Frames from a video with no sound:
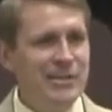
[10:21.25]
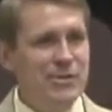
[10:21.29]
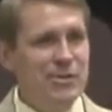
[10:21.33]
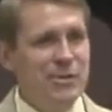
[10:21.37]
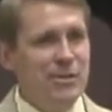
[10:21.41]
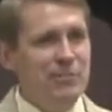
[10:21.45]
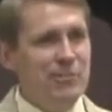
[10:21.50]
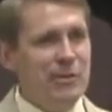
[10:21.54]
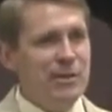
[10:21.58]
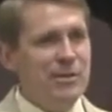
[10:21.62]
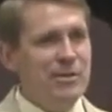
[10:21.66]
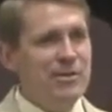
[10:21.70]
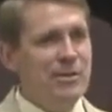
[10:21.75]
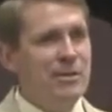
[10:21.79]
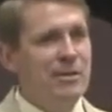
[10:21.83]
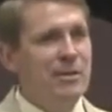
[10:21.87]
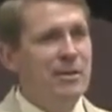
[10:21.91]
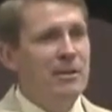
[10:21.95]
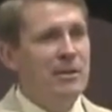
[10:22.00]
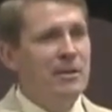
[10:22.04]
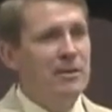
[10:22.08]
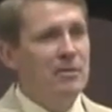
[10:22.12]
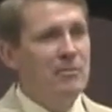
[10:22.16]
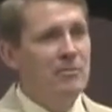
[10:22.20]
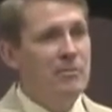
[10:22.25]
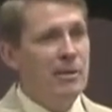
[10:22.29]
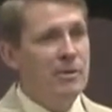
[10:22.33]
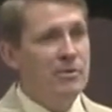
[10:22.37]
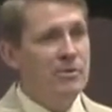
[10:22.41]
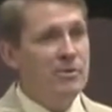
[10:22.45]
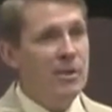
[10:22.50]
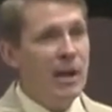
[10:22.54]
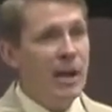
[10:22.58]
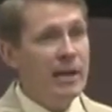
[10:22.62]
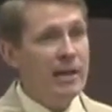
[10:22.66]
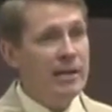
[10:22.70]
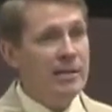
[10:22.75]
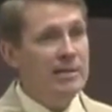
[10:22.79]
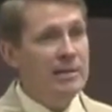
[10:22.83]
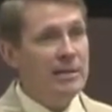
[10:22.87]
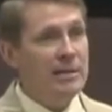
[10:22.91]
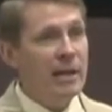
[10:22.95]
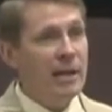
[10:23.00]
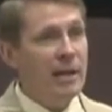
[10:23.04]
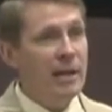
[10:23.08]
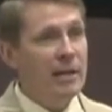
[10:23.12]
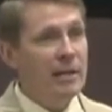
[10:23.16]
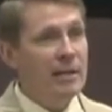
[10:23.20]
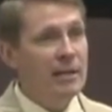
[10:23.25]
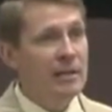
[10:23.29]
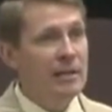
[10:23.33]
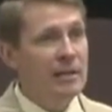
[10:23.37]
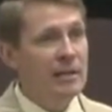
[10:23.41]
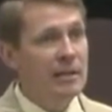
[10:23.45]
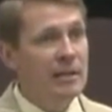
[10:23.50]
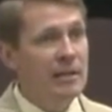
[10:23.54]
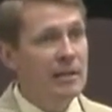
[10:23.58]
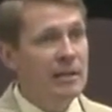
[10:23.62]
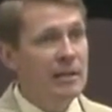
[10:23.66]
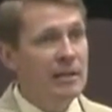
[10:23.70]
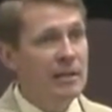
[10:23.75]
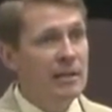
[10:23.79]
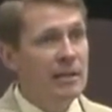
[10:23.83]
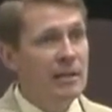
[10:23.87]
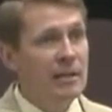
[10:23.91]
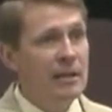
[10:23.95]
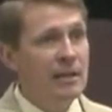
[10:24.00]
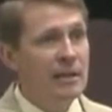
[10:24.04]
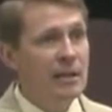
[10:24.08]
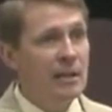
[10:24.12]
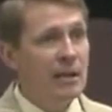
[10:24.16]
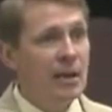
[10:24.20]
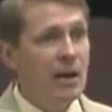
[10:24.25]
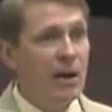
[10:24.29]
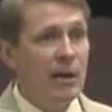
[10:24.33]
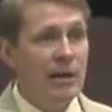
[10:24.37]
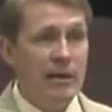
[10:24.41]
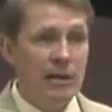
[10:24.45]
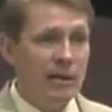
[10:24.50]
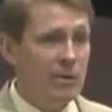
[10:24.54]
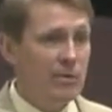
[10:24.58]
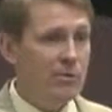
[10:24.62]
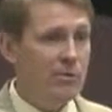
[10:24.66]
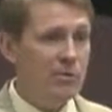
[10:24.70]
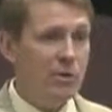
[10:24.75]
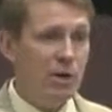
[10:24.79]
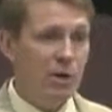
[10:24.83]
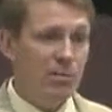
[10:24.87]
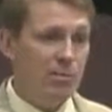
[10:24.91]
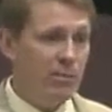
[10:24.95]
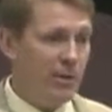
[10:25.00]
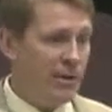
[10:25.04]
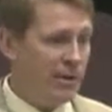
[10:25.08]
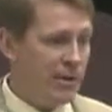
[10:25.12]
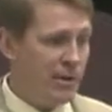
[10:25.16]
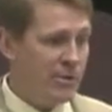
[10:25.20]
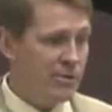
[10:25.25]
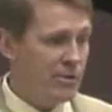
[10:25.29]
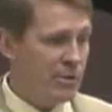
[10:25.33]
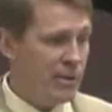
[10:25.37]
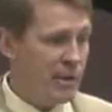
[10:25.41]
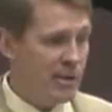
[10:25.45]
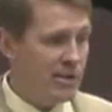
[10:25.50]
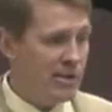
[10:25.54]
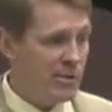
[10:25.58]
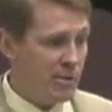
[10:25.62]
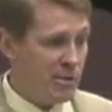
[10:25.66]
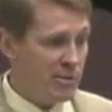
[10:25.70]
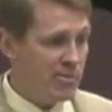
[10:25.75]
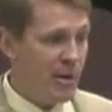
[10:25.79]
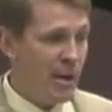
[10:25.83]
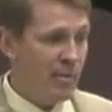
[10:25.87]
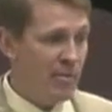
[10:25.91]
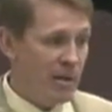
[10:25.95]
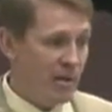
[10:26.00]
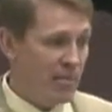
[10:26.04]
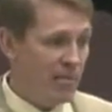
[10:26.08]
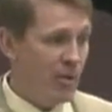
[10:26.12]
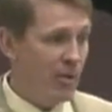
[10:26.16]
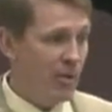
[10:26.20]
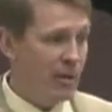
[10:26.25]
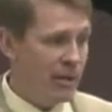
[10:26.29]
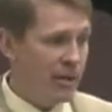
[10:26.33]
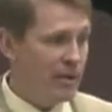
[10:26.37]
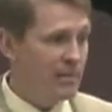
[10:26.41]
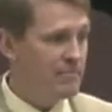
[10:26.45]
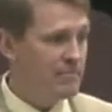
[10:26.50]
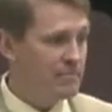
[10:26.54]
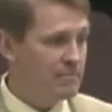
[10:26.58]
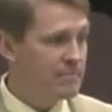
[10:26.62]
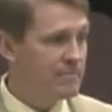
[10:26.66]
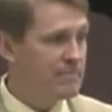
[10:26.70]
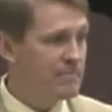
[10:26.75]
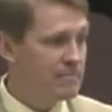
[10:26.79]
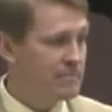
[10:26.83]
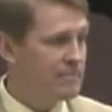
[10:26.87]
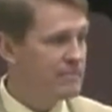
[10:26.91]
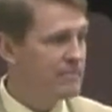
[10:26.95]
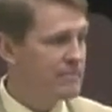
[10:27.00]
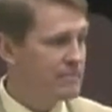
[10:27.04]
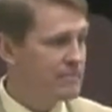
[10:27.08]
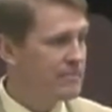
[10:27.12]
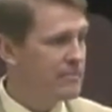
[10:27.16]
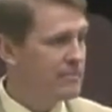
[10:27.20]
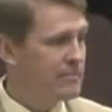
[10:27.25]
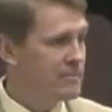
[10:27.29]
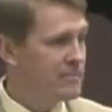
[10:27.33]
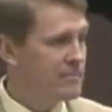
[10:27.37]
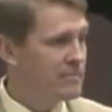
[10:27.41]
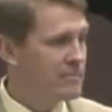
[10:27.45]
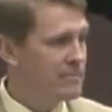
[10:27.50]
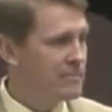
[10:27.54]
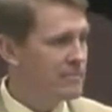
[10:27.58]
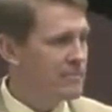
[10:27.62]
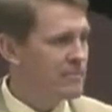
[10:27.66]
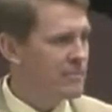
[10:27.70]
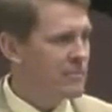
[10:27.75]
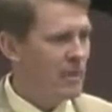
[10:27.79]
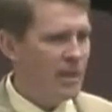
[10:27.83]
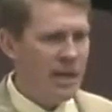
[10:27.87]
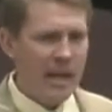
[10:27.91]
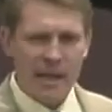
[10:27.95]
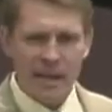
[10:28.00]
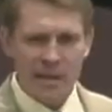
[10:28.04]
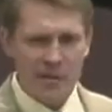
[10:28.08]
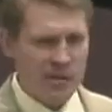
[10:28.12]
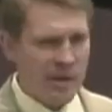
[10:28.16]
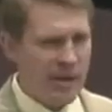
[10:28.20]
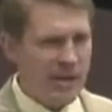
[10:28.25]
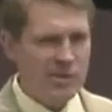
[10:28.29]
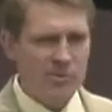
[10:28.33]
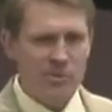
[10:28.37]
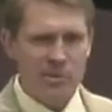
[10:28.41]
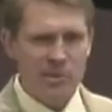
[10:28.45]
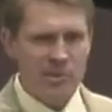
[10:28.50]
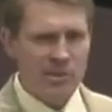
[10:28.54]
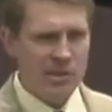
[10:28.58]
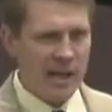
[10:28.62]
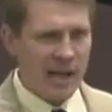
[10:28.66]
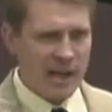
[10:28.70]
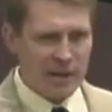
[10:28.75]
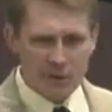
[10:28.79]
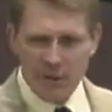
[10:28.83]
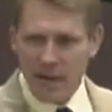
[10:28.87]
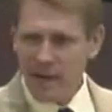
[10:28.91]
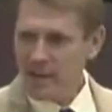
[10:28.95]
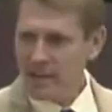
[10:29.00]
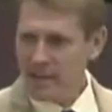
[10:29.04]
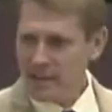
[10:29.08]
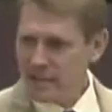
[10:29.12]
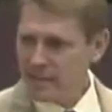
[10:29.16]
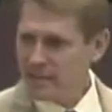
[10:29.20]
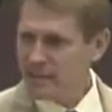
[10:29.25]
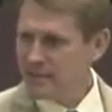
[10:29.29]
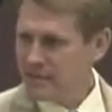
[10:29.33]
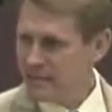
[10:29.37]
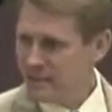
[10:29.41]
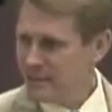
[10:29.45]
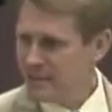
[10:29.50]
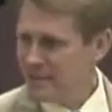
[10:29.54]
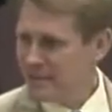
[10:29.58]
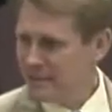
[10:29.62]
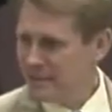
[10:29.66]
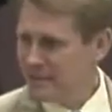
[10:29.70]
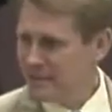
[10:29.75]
Hey, teacher, where's Johnny today? Oh, he didn't do his homework yesterday, so his mommy aborted him. Hey, grades would skyrocket,